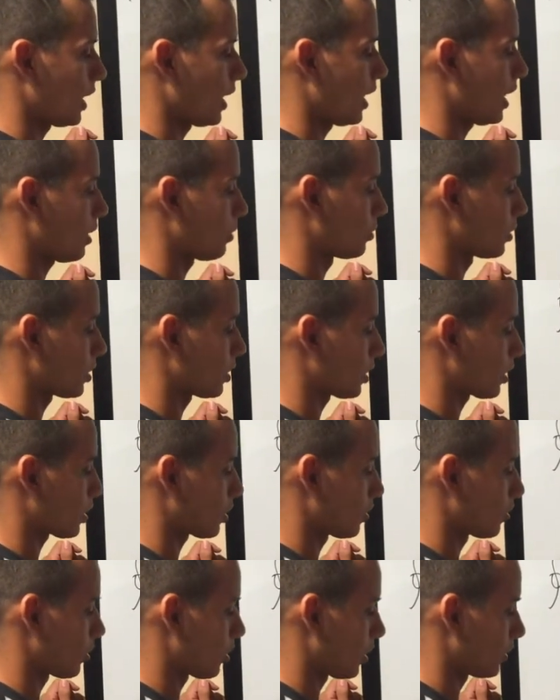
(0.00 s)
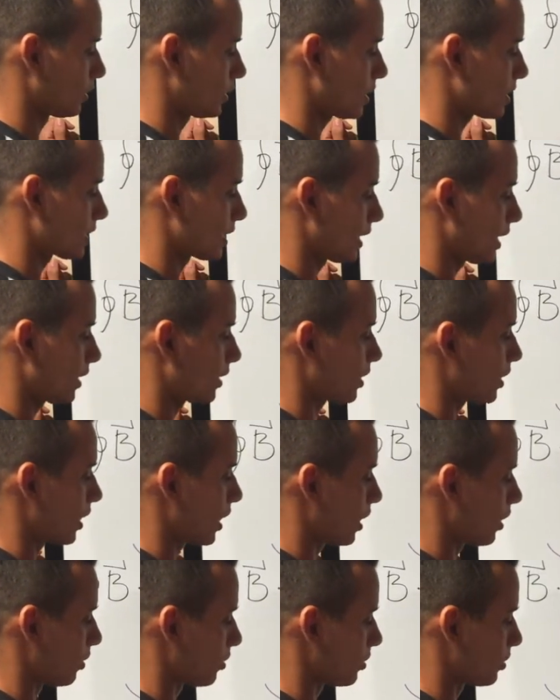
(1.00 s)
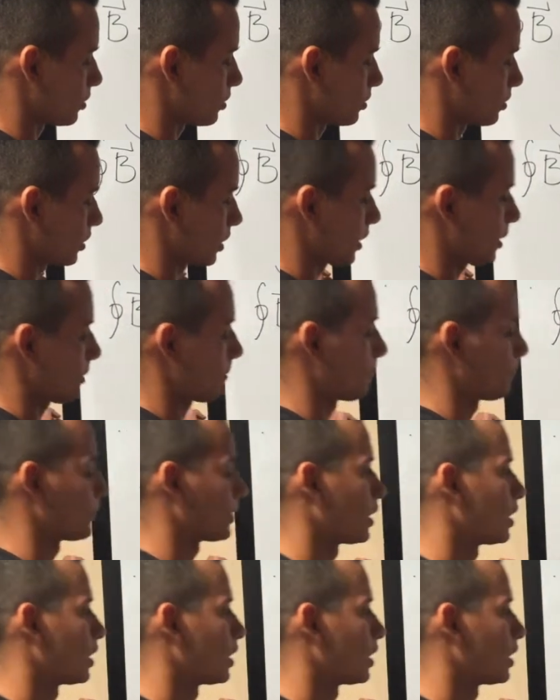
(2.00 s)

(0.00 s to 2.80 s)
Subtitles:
and we're gonna call this length L, okay?